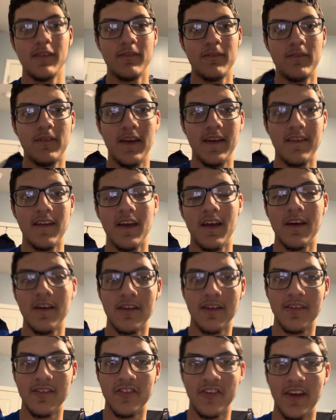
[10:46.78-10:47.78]
video
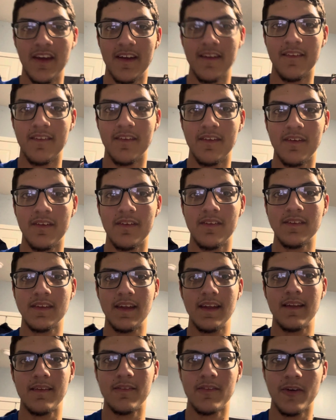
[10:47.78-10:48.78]
and channel
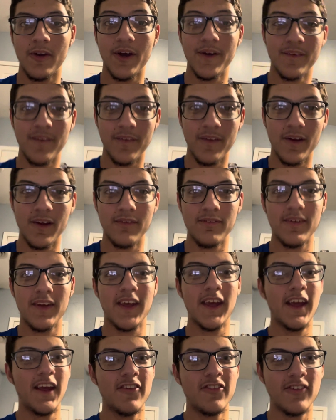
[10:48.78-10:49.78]
and turn on the
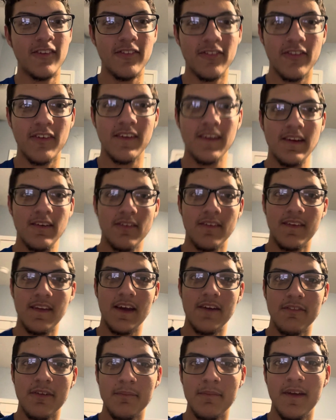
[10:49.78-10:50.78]
notifications so you will
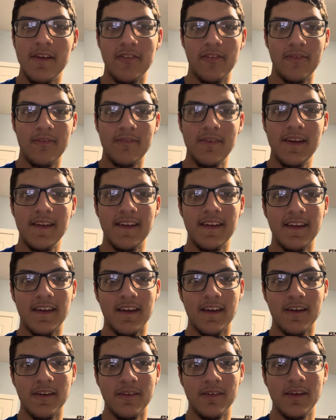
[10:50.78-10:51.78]
never miss a
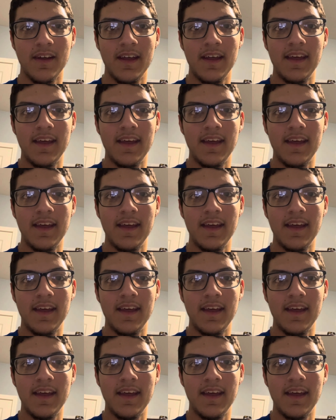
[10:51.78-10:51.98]
video.